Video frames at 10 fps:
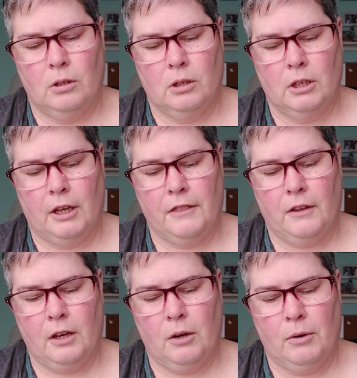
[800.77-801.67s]
and I
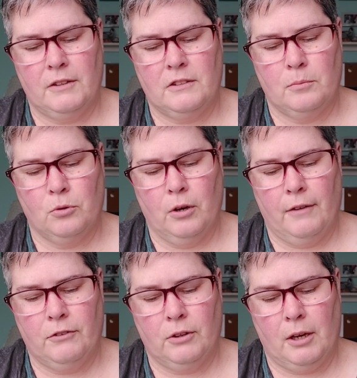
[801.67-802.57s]
thought I read some more
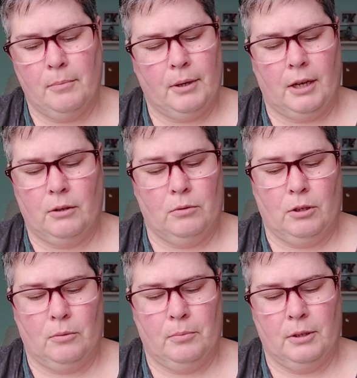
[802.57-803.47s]
after that, but I don't know.
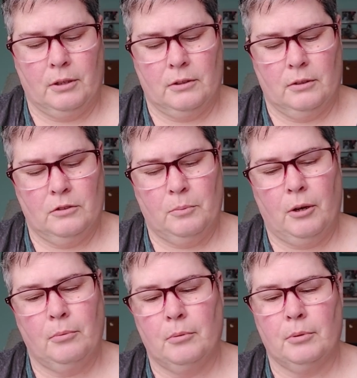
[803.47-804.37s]
There's
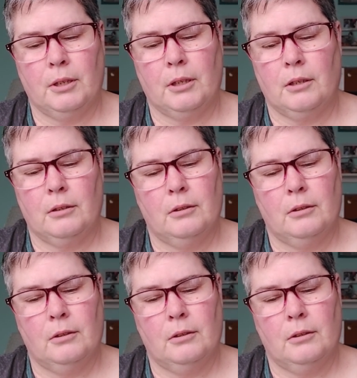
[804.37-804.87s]
probably